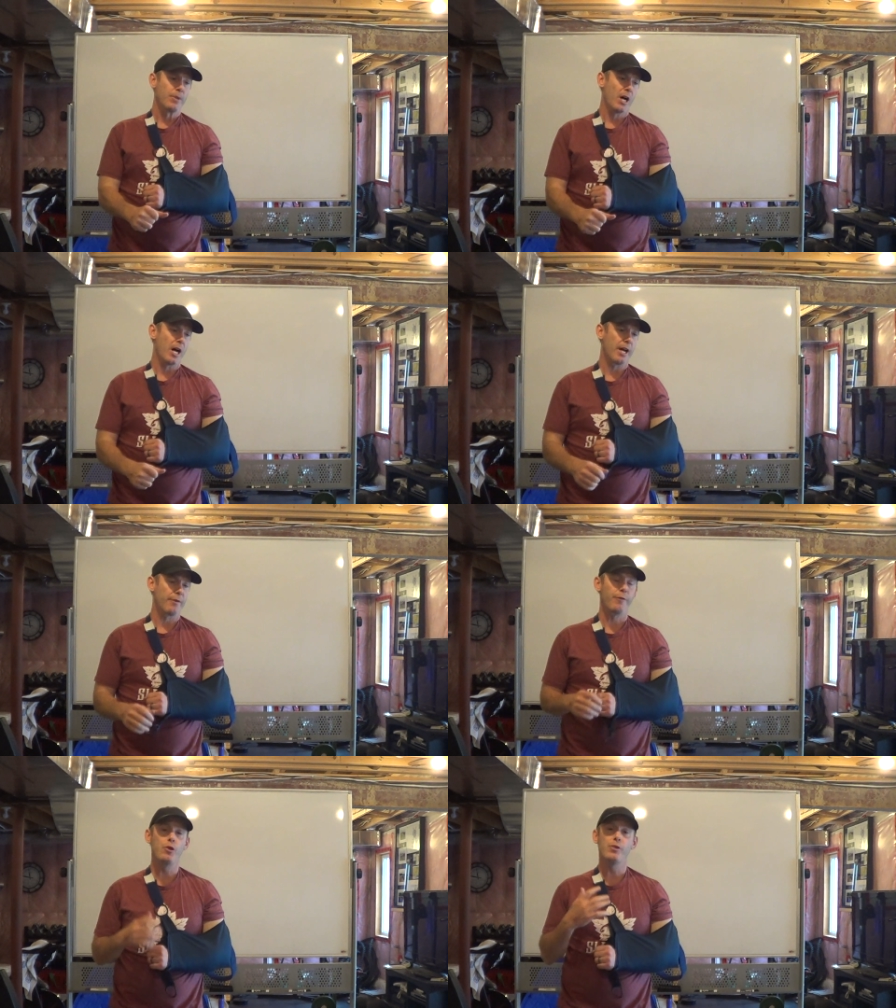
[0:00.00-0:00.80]
Uh, in a
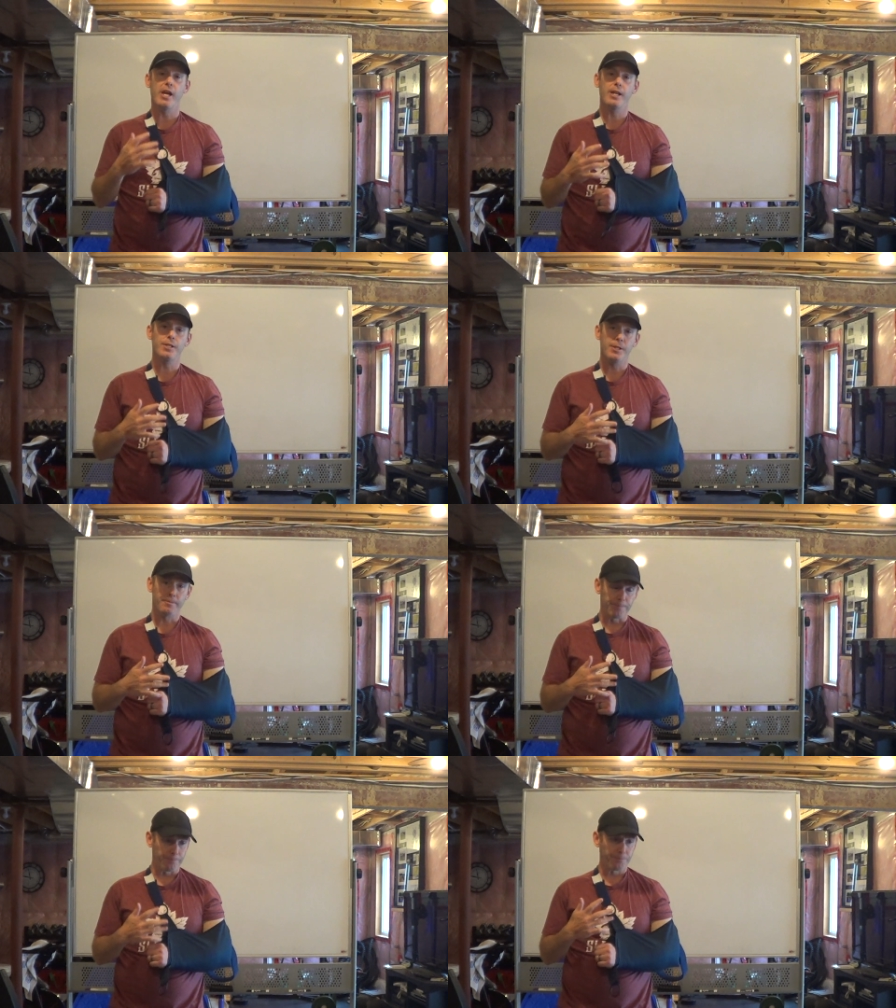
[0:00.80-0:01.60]
few days,
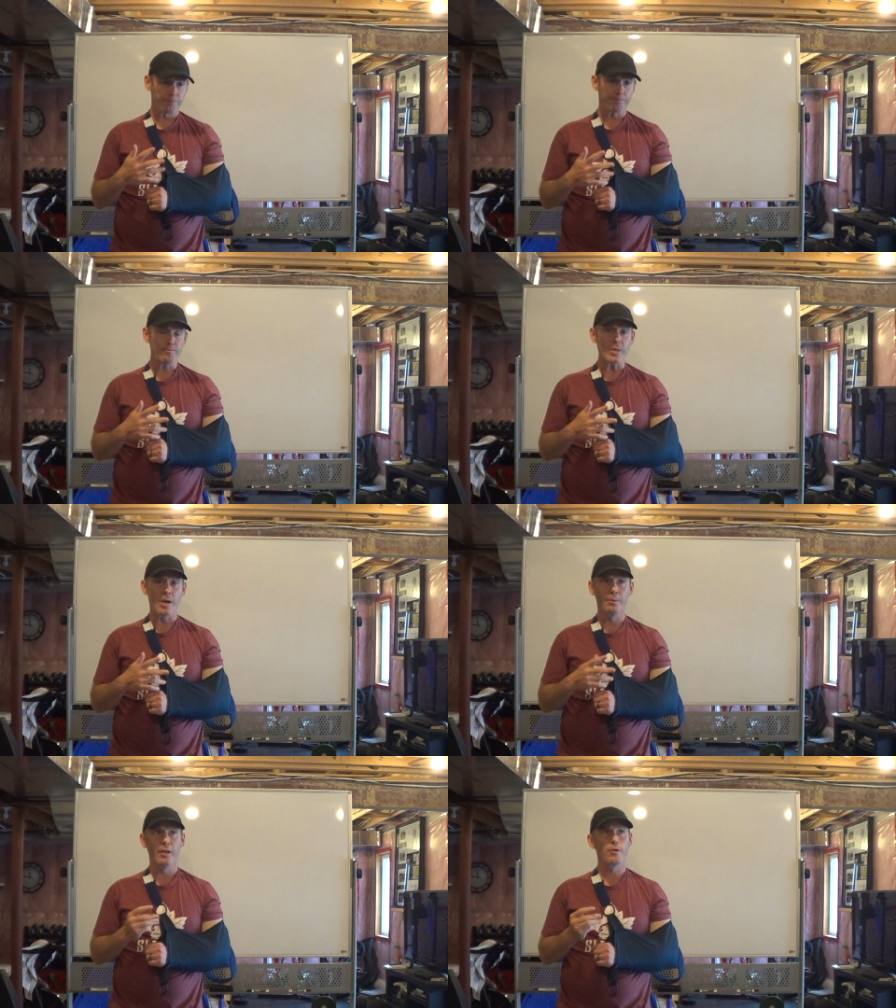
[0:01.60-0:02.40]
I
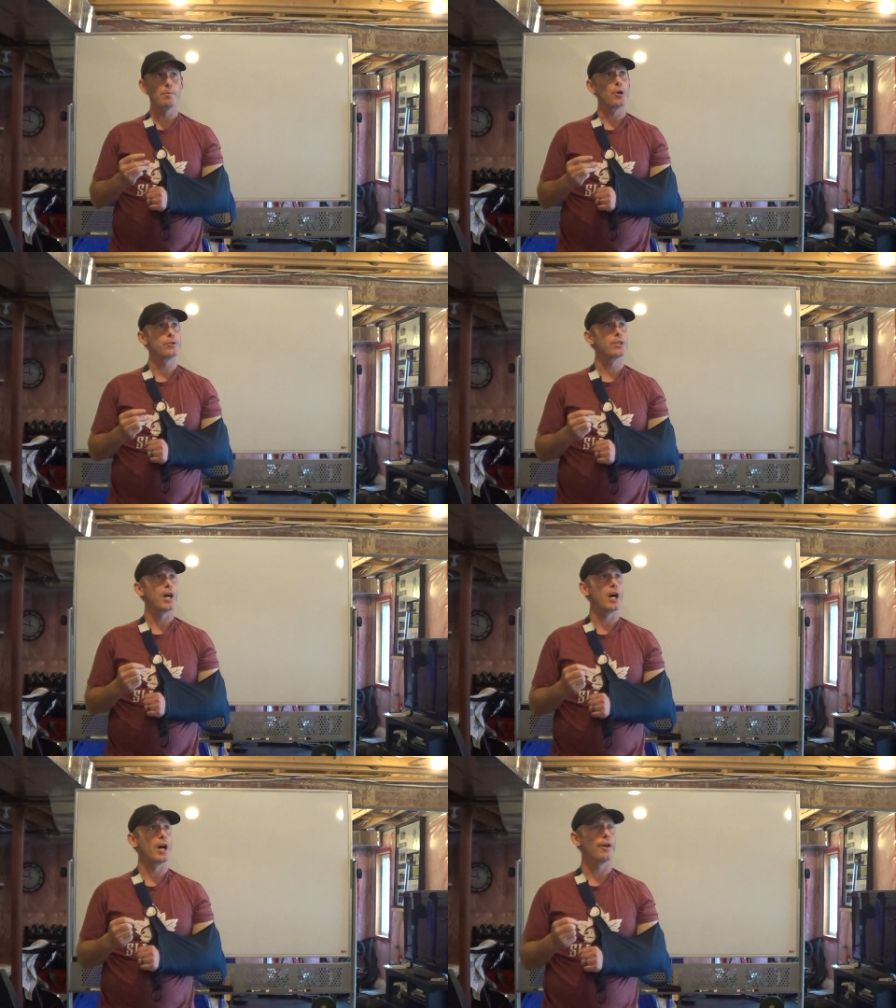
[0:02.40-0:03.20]
believe in about
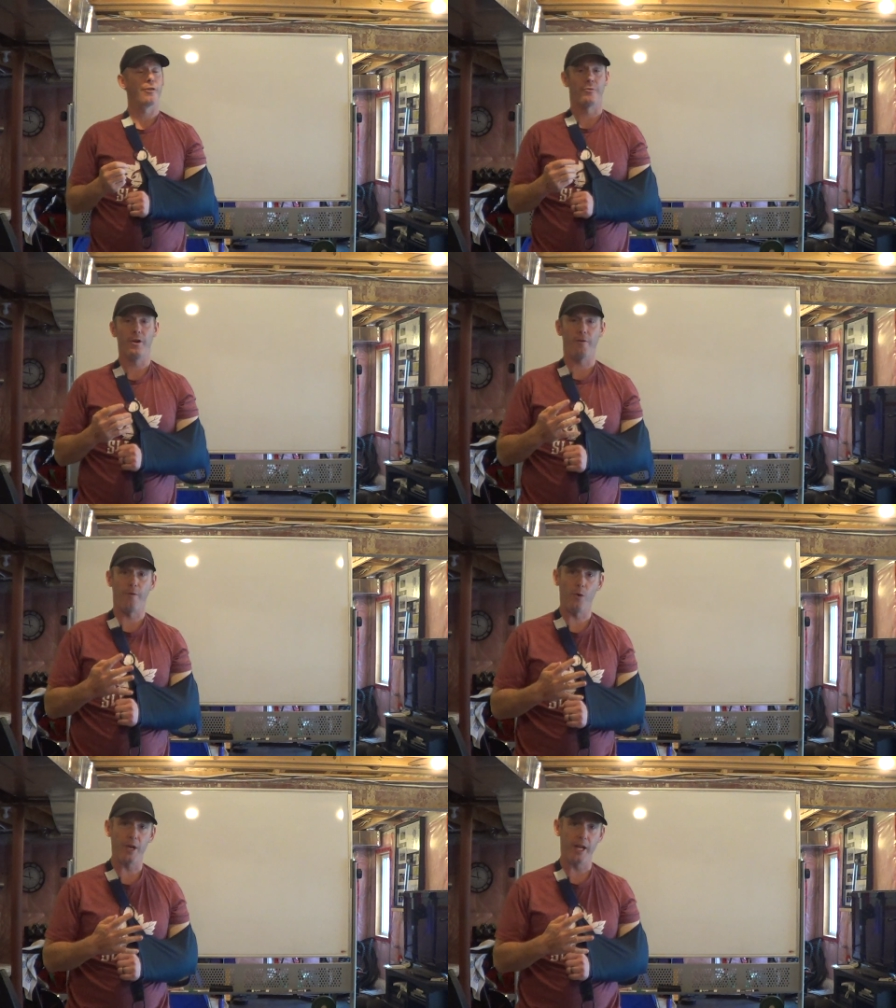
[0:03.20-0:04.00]
uh, three or
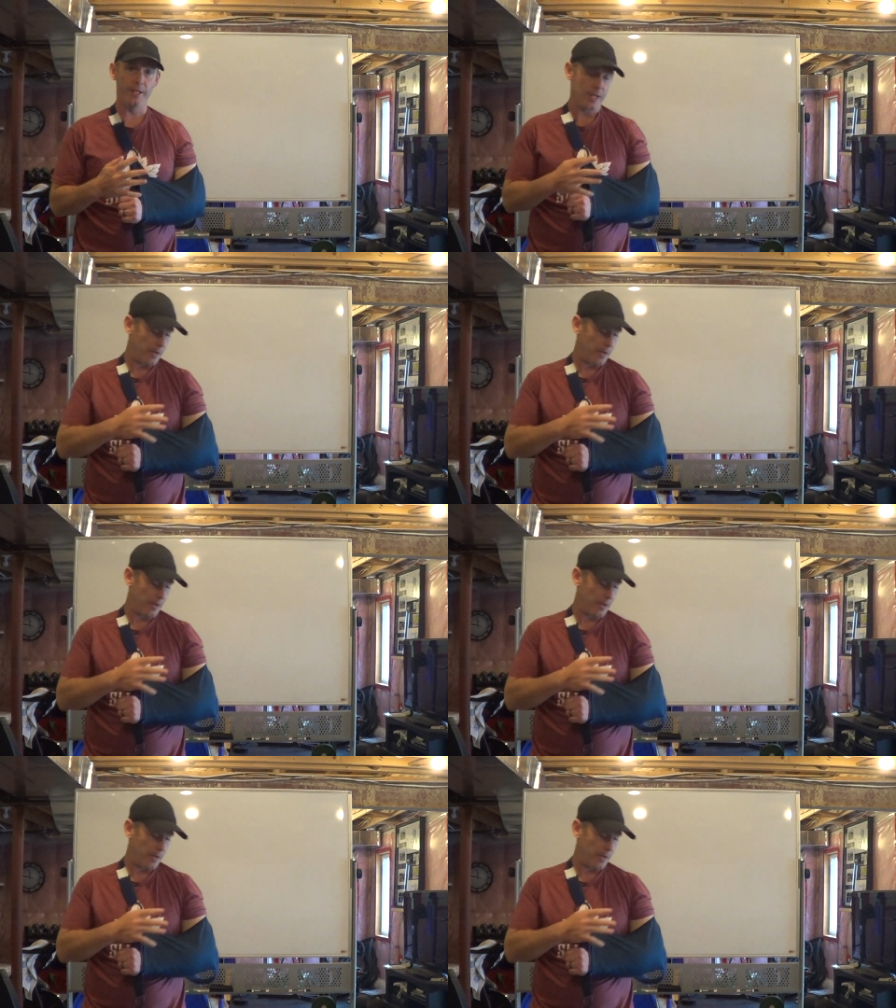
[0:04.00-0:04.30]
four days,